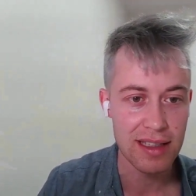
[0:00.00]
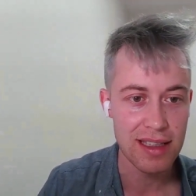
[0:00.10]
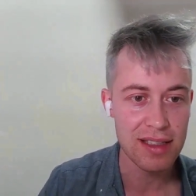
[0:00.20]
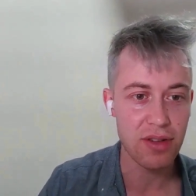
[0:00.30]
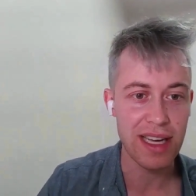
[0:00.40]

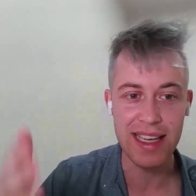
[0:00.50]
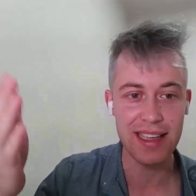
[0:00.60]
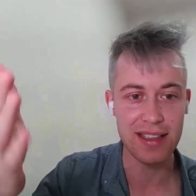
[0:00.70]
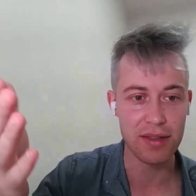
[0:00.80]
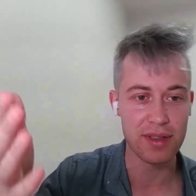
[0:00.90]
So I
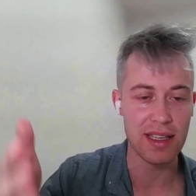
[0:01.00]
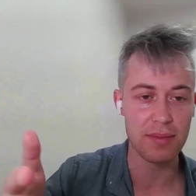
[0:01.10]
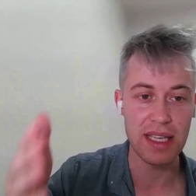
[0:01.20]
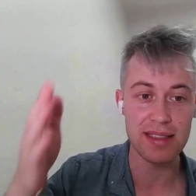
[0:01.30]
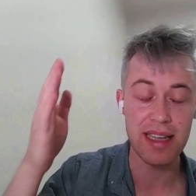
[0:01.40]
can't use them
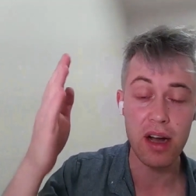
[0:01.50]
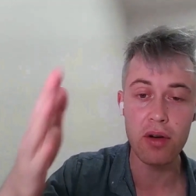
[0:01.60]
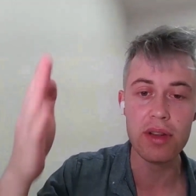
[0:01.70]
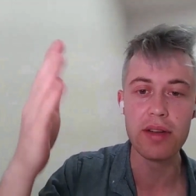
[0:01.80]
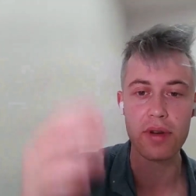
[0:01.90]
because they
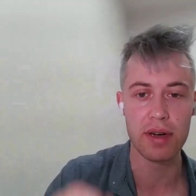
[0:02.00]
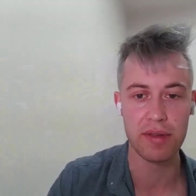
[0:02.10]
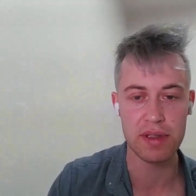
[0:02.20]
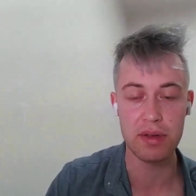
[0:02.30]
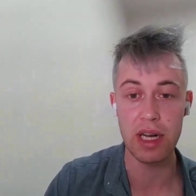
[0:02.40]
only work
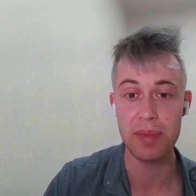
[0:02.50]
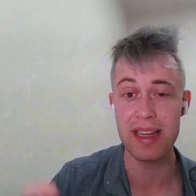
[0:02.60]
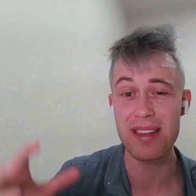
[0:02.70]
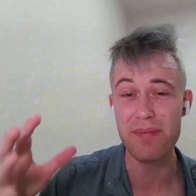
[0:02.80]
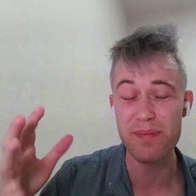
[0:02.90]
with Stripe.
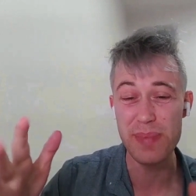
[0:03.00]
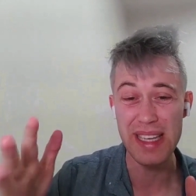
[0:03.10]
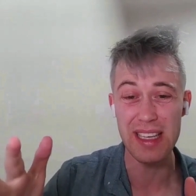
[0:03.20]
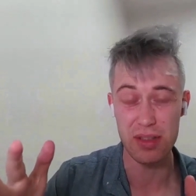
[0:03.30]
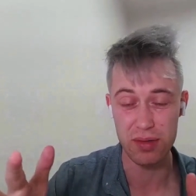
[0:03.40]
And the
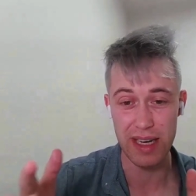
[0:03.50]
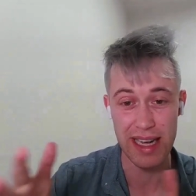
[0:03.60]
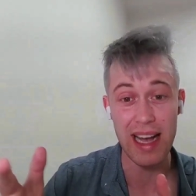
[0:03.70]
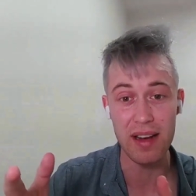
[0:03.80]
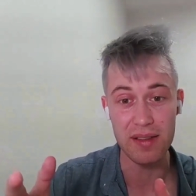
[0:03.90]
big issue I
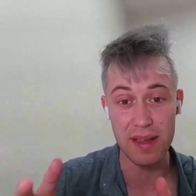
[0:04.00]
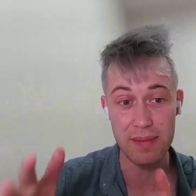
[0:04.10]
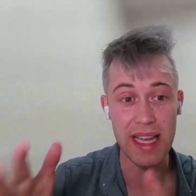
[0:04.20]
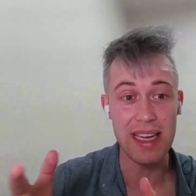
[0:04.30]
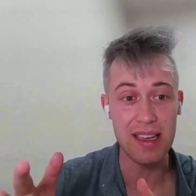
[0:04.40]
have, the
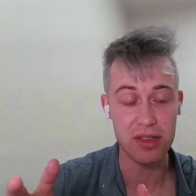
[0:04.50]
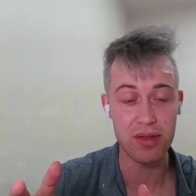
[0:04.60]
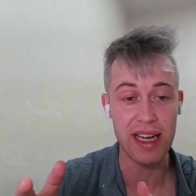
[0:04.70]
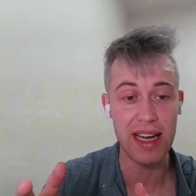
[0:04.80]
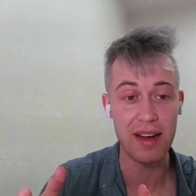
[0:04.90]
main
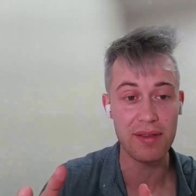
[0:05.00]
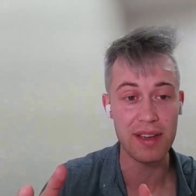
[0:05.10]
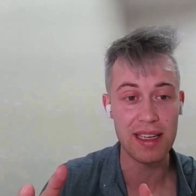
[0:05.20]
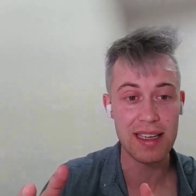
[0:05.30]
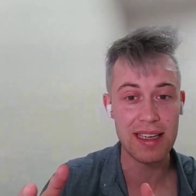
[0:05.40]
issue I have,
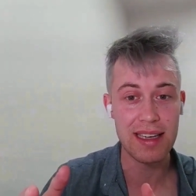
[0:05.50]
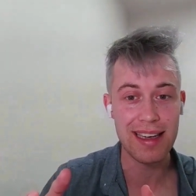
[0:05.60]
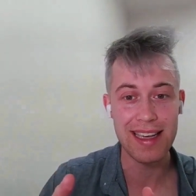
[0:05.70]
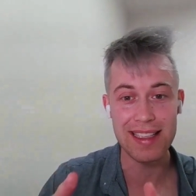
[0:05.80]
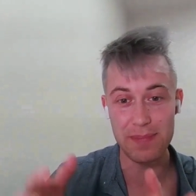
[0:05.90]

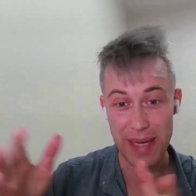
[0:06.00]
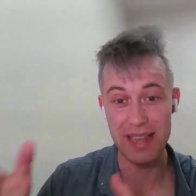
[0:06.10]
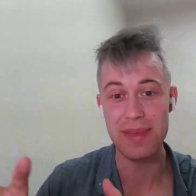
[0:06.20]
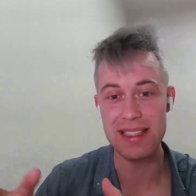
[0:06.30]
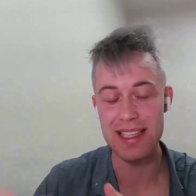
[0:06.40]
is
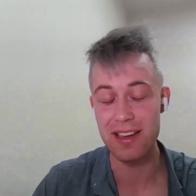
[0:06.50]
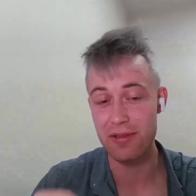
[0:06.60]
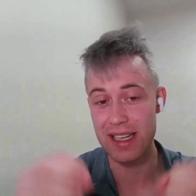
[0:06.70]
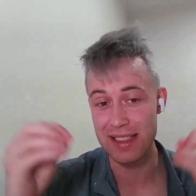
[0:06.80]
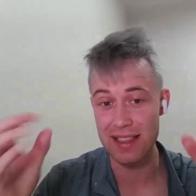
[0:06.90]
payments. I don't
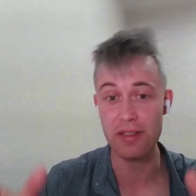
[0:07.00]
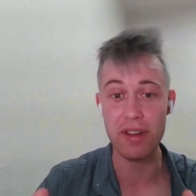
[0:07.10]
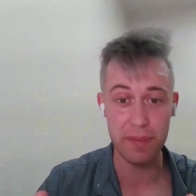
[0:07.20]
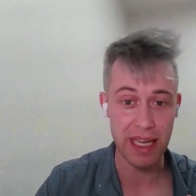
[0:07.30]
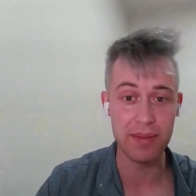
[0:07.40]
want to deal
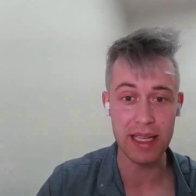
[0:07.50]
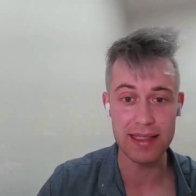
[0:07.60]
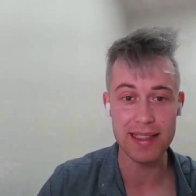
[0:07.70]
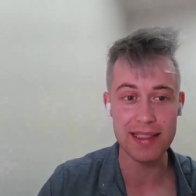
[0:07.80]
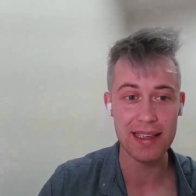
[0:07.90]
with
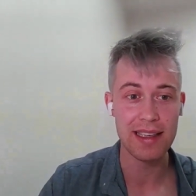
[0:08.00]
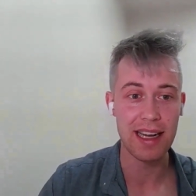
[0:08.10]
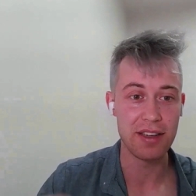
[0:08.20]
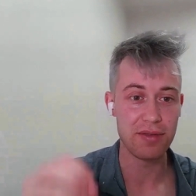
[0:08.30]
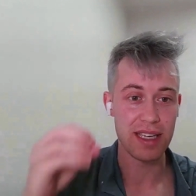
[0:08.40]
payments.
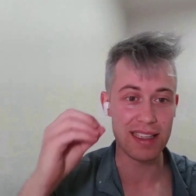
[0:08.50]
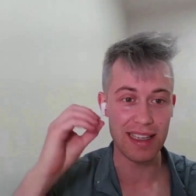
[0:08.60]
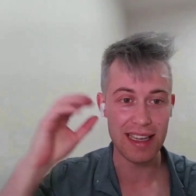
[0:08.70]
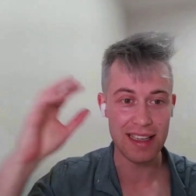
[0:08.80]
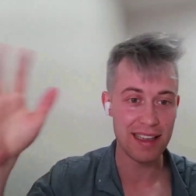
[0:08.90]
I don't want to
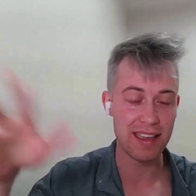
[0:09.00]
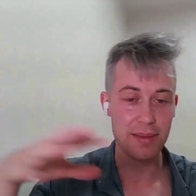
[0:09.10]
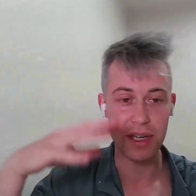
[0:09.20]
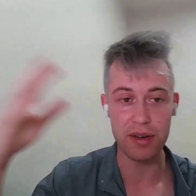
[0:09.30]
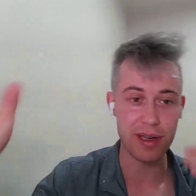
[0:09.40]
think
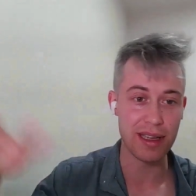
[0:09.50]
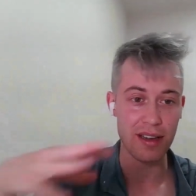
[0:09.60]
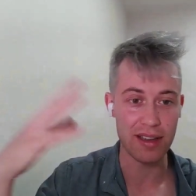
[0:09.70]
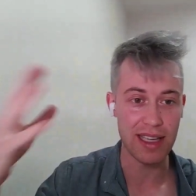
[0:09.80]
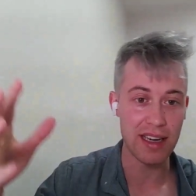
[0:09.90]
about hooking
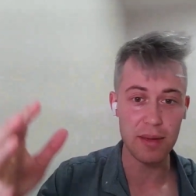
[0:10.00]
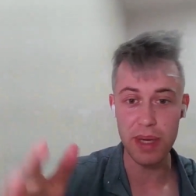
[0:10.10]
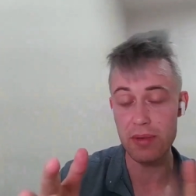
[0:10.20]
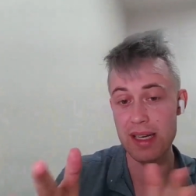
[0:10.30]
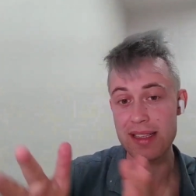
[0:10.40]
all that up. I
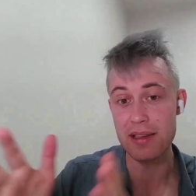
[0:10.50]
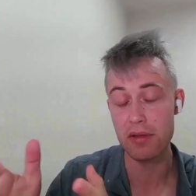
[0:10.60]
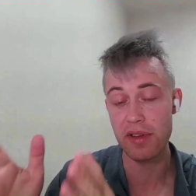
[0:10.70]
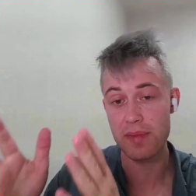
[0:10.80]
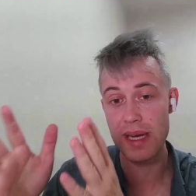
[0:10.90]
want to deal
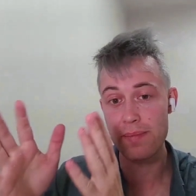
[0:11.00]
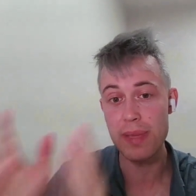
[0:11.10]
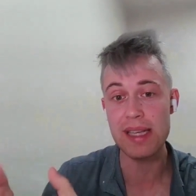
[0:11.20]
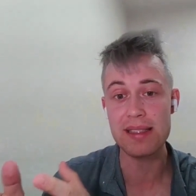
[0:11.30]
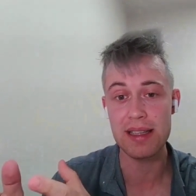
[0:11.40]
with my
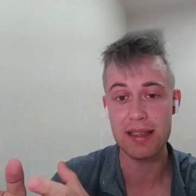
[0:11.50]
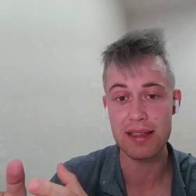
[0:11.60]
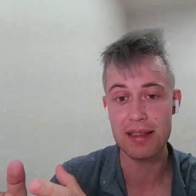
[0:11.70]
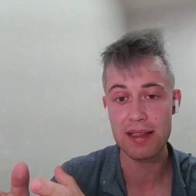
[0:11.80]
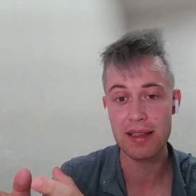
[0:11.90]
basic,
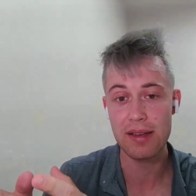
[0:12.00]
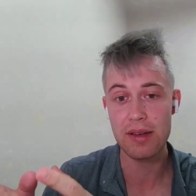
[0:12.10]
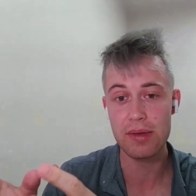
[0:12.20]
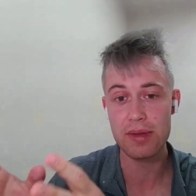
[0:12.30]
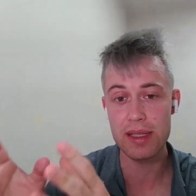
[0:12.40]

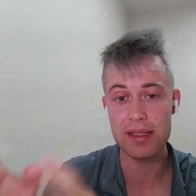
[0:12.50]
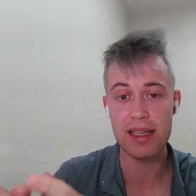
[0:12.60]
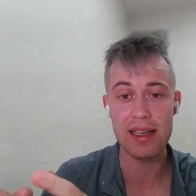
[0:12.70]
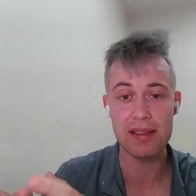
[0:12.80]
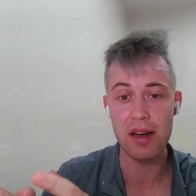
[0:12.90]

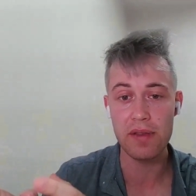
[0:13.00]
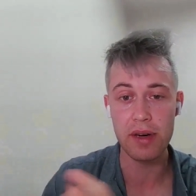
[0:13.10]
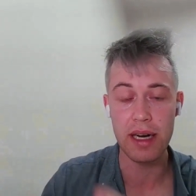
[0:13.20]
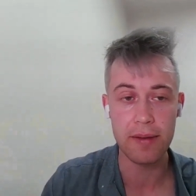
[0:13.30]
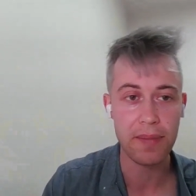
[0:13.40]
SaaS
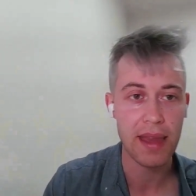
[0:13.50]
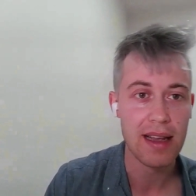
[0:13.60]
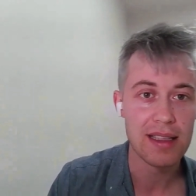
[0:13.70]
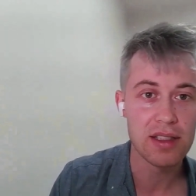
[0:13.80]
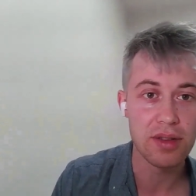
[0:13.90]
offering.
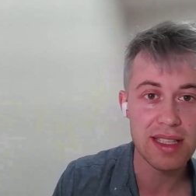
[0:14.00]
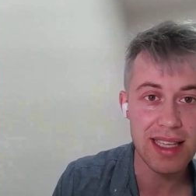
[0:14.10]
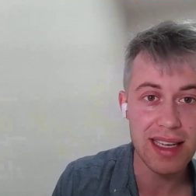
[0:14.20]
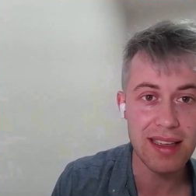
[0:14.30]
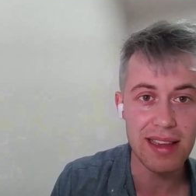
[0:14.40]
So the
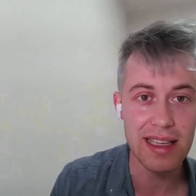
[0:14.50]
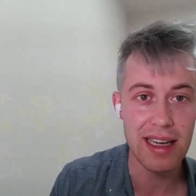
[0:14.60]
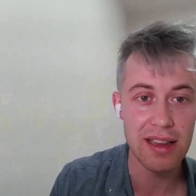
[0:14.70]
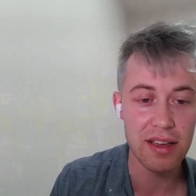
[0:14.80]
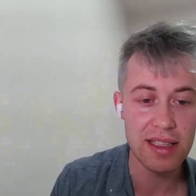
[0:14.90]
second thing
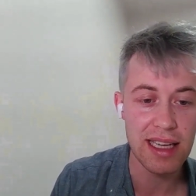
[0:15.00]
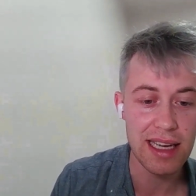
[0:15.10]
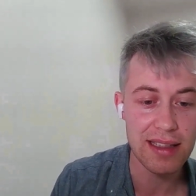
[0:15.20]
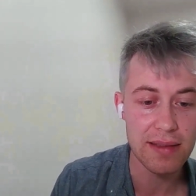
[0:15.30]
I looked at